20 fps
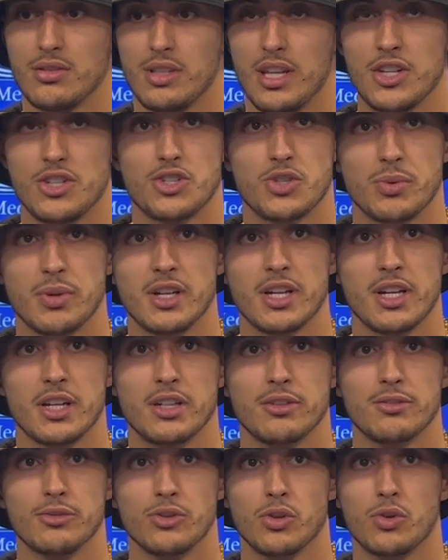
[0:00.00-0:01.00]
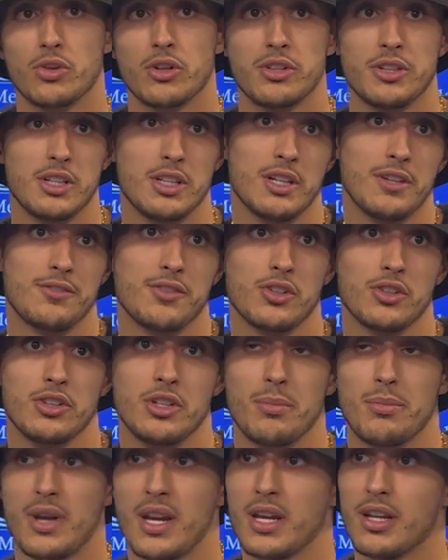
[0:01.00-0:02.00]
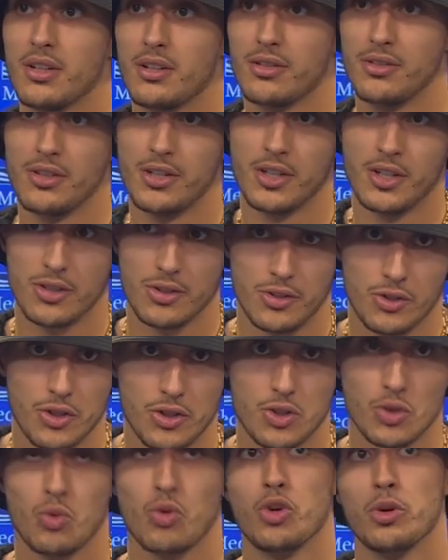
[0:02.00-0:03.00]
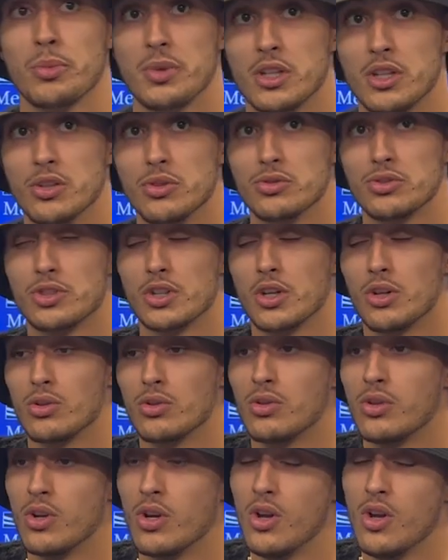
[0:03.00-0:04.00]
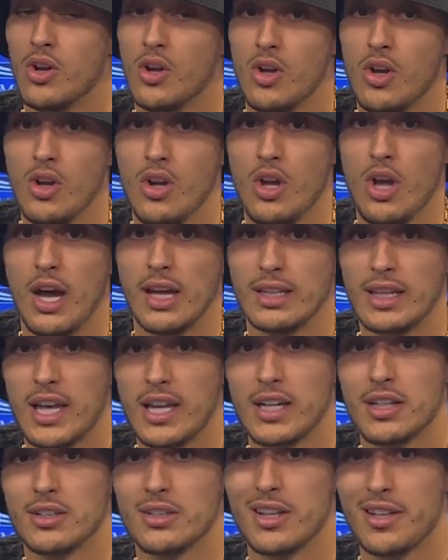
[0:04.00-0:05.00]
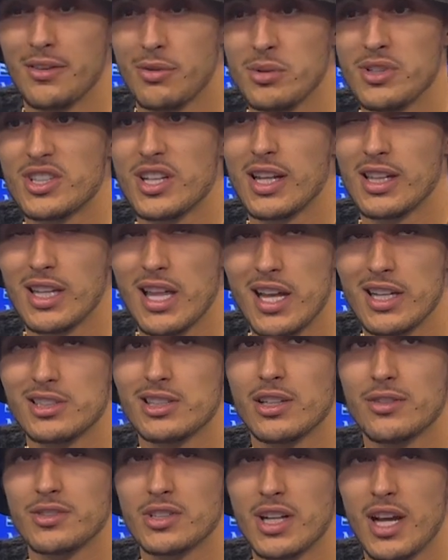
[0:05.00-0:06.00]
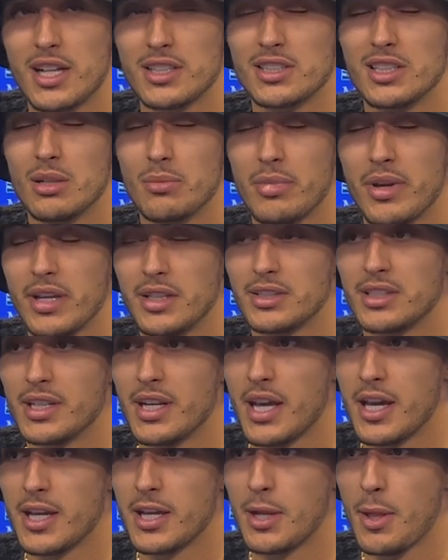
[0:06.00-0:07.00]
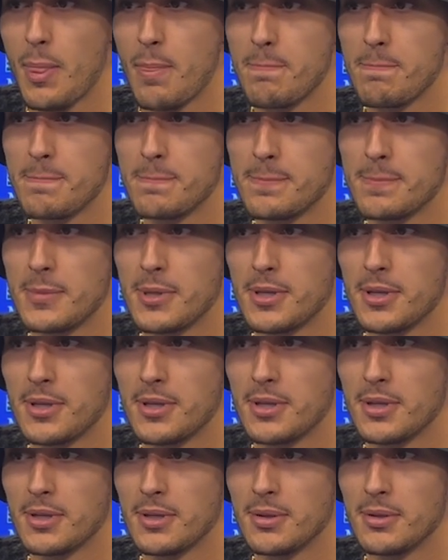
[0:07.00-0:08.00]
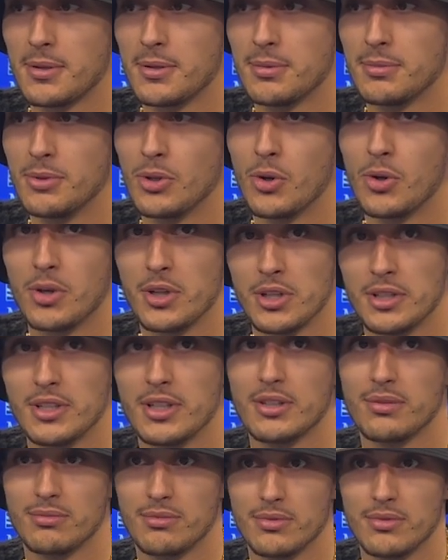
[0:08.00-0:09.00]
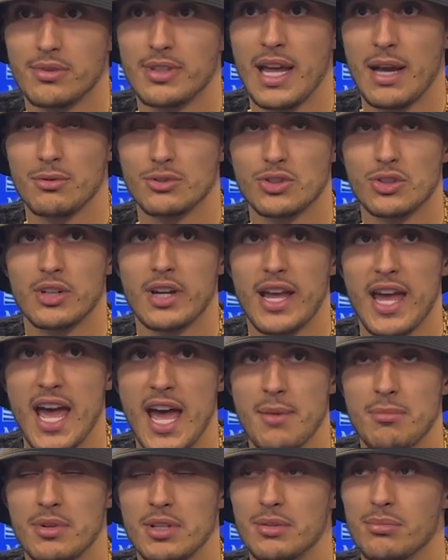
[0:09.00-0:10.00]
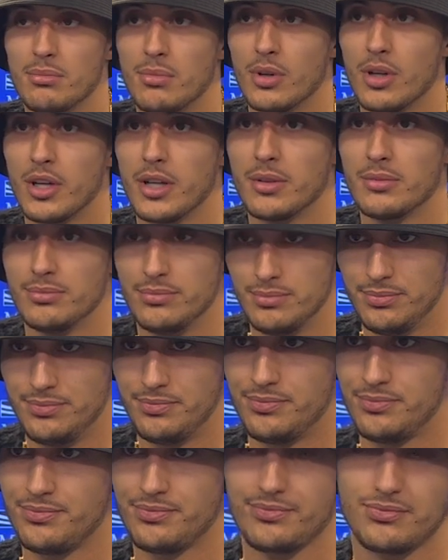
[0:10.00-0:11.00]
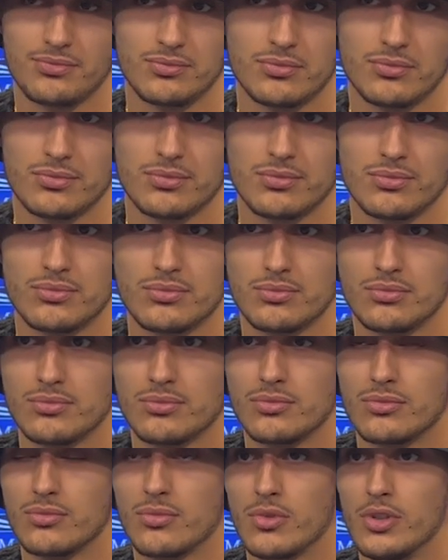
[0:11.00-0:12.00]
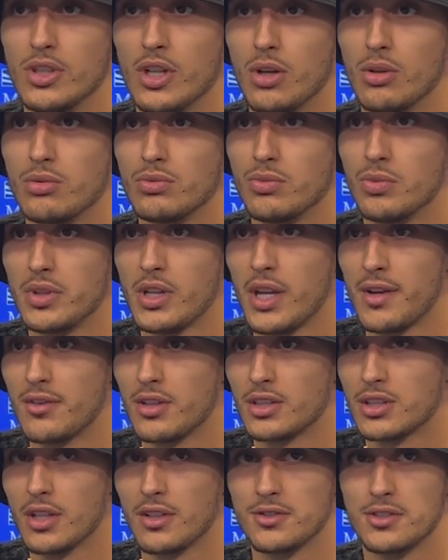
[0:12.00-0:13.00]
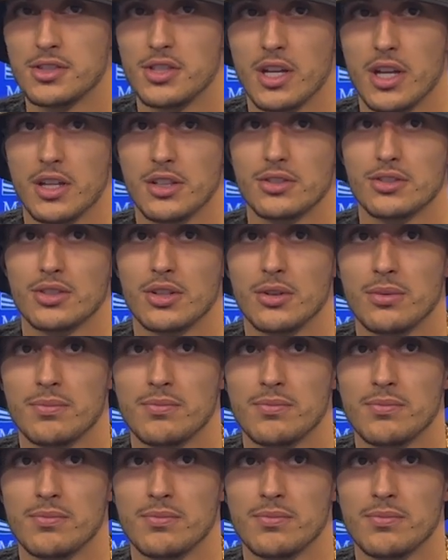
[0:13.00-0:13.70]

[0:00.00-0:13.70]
shrink on the floor, and then if you're in the paint, they're swarming you. So we shot a lot of tough shots in the paint tonight, knowing that was going to happen, but you know, we gave ourselves a chance. So.